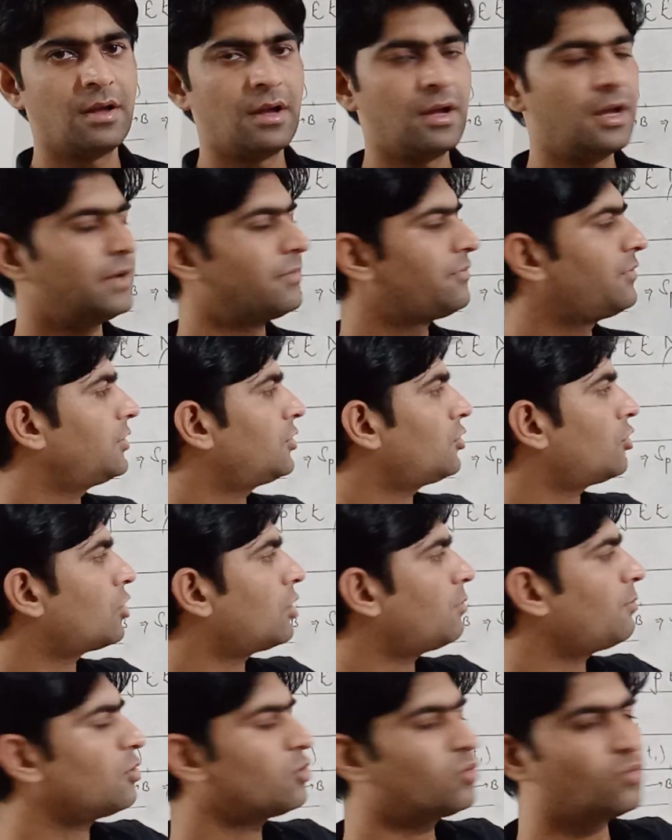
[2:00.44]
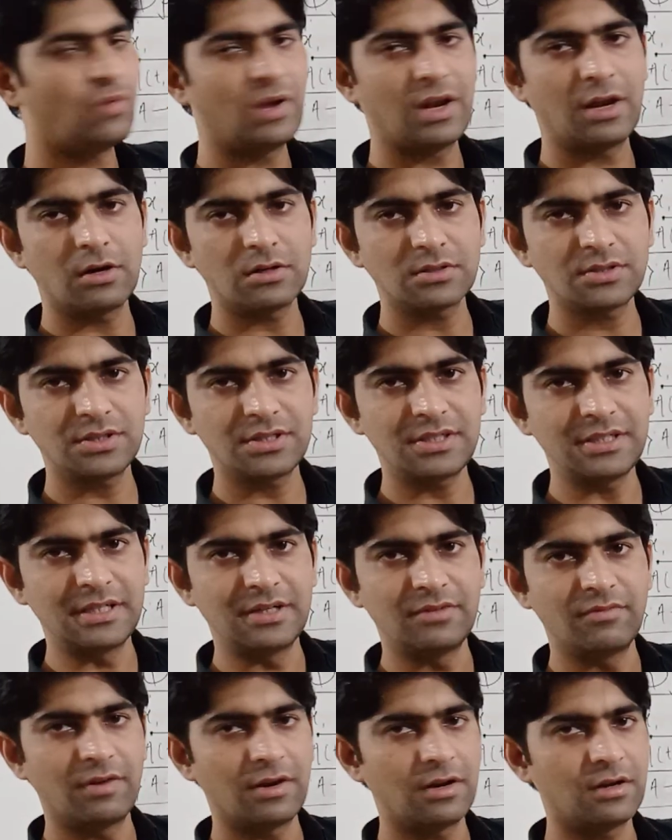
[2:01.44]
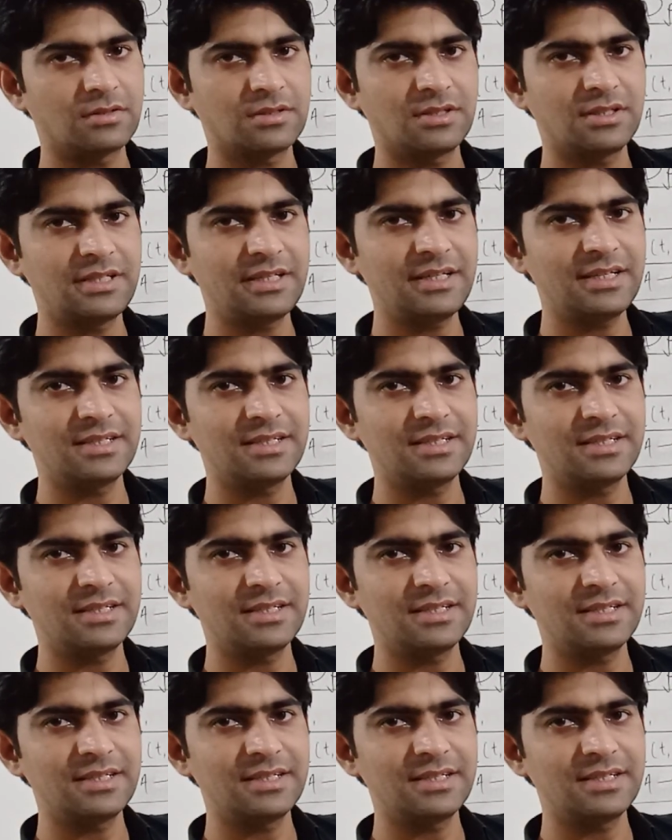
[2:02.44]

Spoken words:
If we talk about velocity, velocity